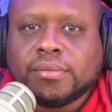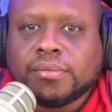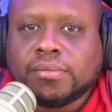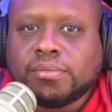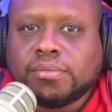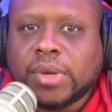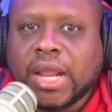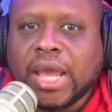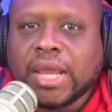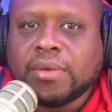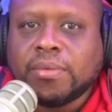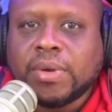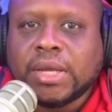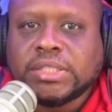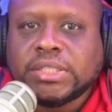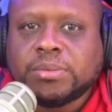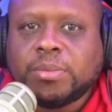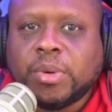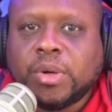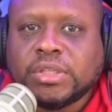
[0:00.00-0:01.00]
Black and White
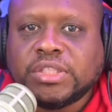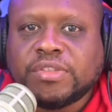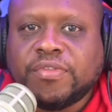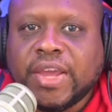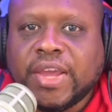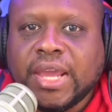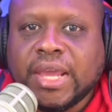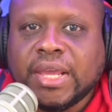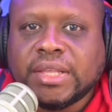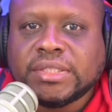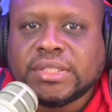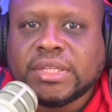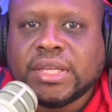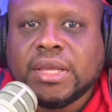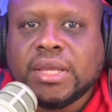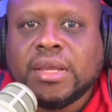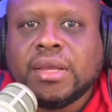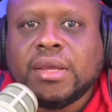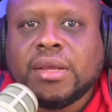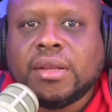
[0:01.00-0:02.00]
Sports fans,
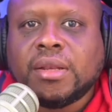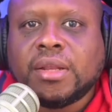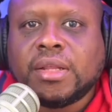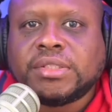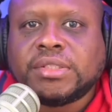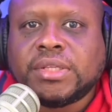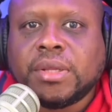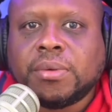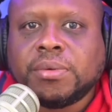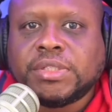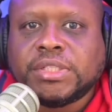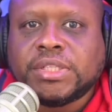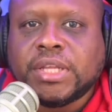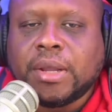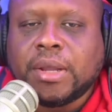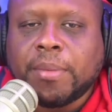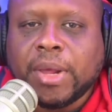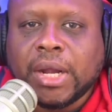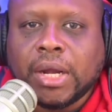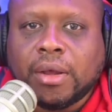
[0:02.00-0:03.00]
let us know what you
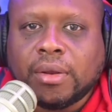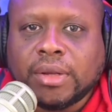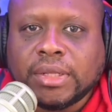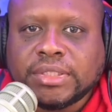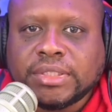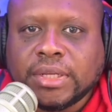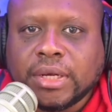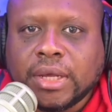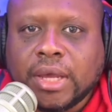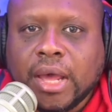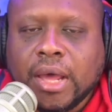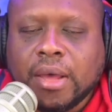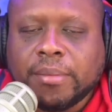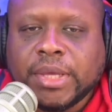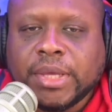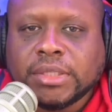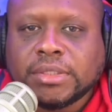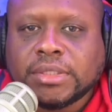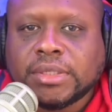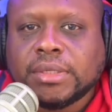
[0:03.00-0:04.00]
think about all this in the
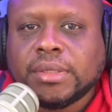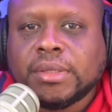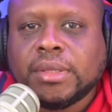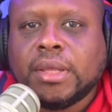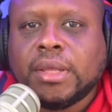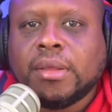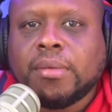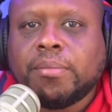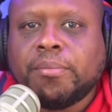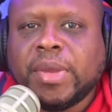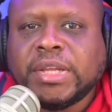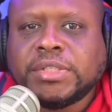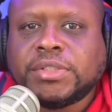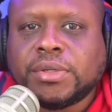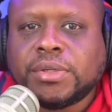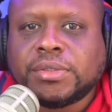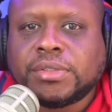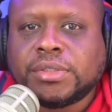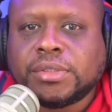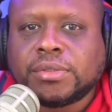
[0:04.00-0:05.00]
comments. Make
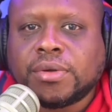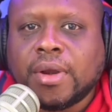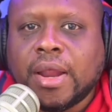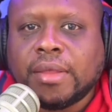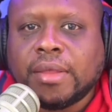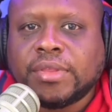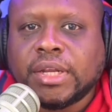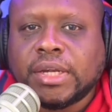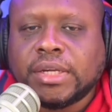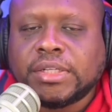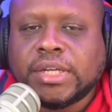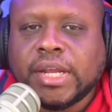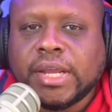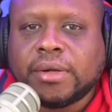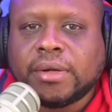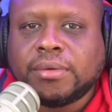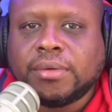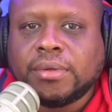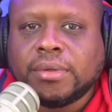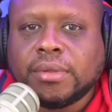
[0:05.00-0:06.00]
sure to subscribe to the
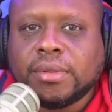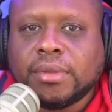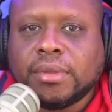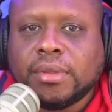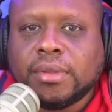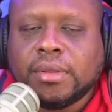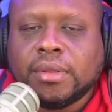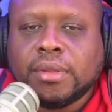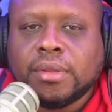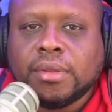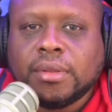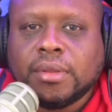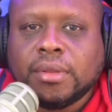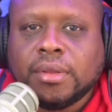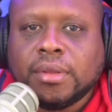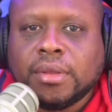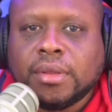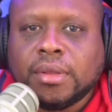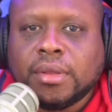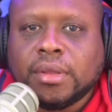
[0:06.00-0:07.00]
channel,
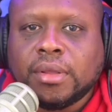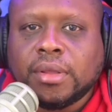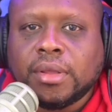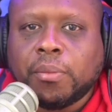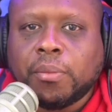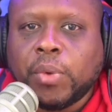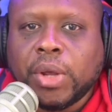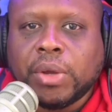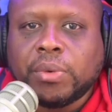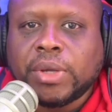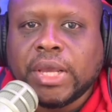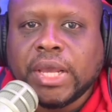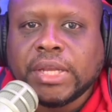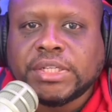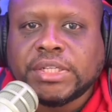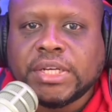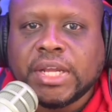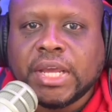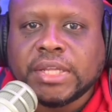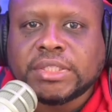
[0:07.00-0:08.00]
and we'll
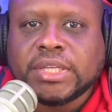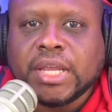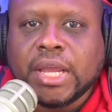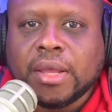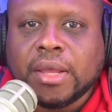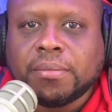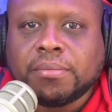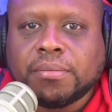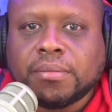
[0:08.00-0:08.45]
catch you next time.